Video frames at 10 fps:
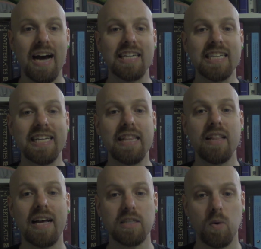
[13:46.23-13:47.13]
As I said in the
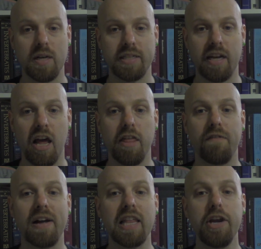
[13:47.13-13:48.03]
last question, the
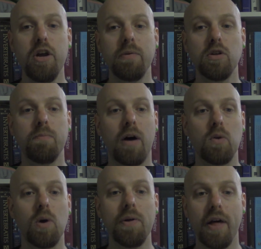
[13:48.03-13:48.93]
fact that humans who
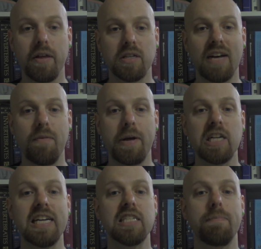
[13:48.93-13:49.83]
bond well with others have a better
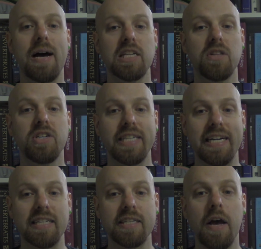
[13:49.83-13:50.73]
chance to pass on their
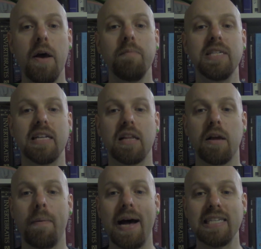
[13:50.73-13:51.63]
genes means that the
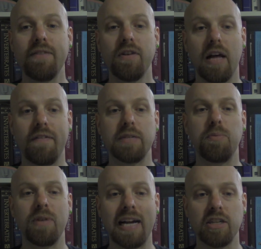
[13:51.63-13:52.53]
capacity for love has
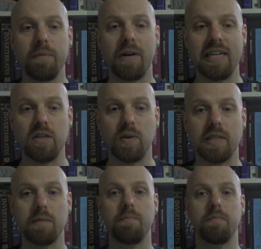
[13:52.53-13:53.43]
been naturally bred into
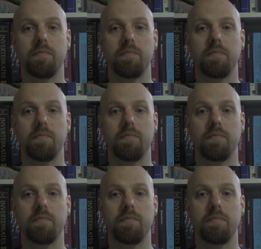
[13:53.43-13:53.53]
us.